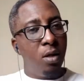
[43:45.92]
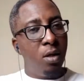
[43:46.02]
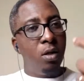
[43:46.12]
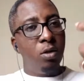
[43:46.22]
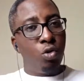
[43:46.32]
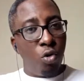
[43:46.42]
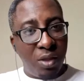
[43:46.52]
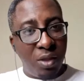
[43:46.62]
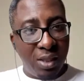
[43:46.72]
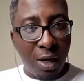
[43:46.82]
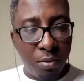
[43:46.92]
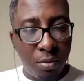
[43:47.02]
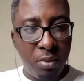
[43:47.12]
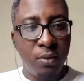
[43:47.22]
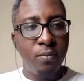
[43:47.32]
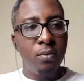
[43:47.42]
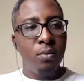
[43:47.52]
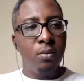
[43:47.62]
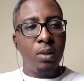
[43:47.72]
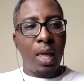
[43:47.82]
Two things helped me.
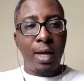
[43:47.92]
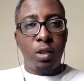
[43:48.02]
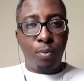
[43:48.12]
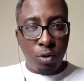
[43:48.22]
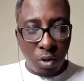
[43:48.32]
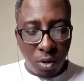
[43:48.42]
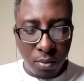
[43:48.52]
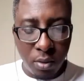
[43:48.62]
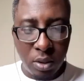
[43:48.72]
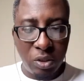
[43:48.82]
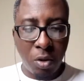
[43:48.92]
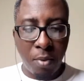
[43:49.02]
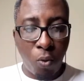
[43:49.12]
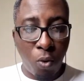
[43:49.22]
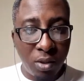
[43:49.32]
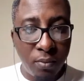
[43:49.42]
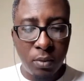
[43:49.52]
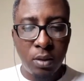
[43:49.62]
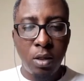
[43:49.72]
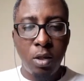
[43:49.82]
Exposure, number one.
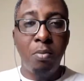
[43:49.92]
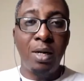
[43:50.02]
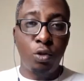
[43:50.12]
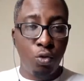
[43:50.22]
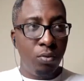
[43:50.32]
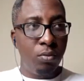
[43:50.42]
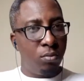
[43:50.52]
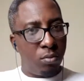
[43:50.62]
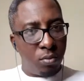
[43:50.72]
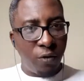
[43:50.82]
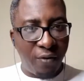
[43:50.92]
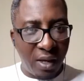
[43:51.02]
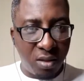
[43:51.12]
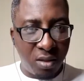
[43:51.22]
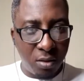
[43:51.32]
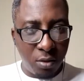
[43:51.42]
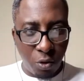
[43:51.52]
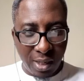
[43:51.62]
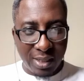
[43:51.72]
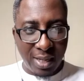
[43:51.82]
Number two, faith. You
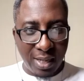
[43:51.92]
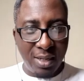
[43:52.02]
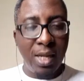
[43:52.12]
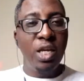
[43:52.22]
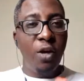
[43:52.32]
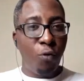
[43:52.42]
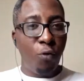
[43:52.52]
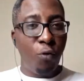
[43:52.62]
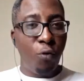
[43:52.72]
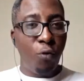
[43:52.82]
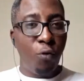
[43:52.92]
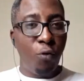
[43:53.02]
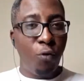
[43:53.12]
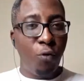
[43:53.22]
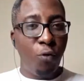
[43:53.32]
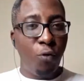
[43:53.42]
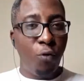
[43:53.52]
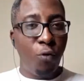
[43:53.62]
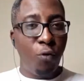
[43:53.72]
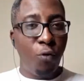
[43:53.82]
understand? If you can key
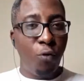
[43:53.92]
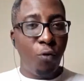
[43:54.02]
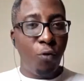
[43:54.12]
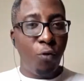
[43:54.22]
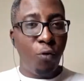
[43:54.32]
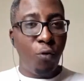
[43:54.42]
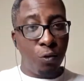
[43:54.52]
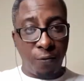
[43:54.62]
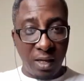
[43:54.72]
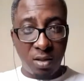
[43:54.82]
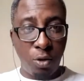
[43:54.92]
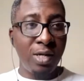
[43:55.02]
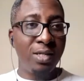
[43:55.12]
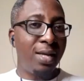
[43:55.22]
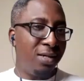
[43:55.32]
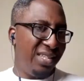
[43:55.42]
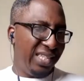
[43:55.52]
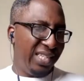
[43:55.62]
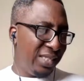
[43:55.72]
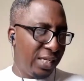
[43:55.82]
into faith, you understand, it
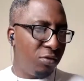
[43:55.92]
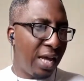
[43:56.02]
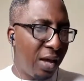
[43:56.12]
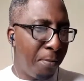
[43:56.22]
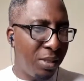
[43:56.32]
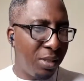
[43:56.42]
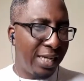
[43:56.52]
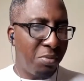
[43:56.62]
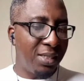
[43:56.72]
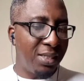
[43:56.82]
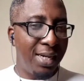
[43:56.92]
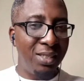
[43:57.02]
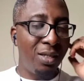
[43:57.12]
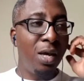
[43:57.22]
gives you that abundance mentality.